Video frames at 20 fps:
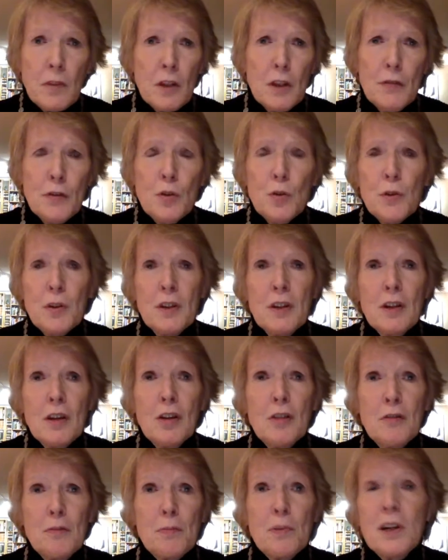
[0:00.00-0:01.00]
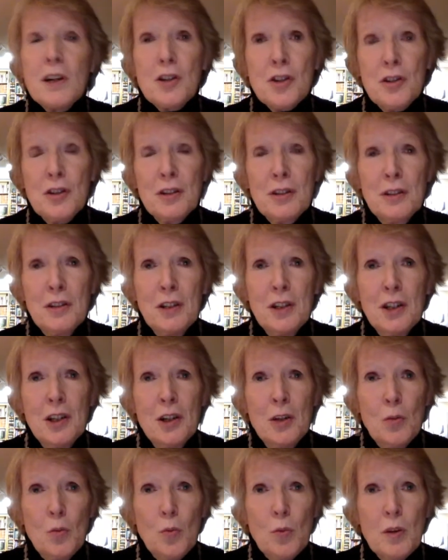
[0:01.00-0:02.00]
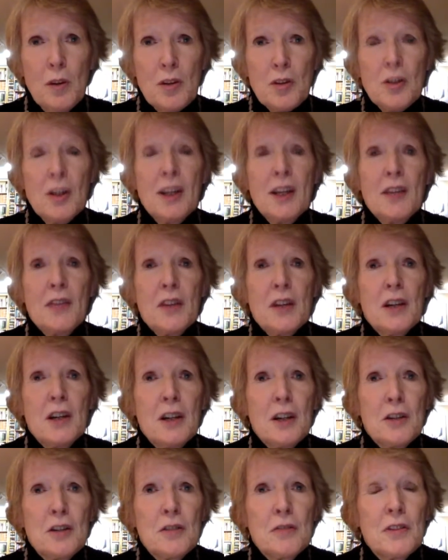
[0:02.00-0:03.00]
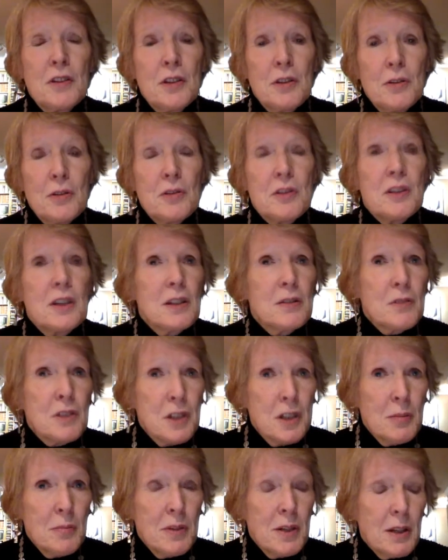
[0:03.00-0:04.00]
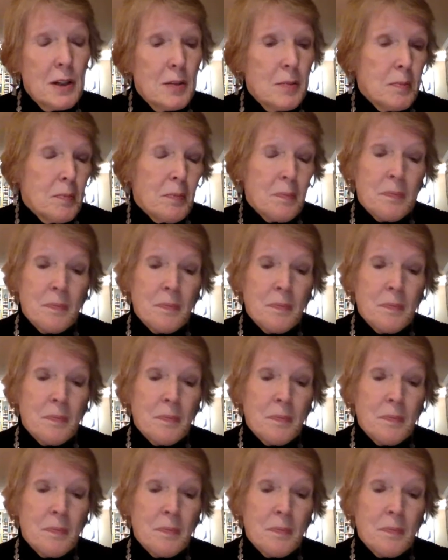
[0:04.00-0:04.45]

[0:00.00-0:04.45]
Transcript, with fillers: If you think of Prussia, which lay at the heart of the new state of Germany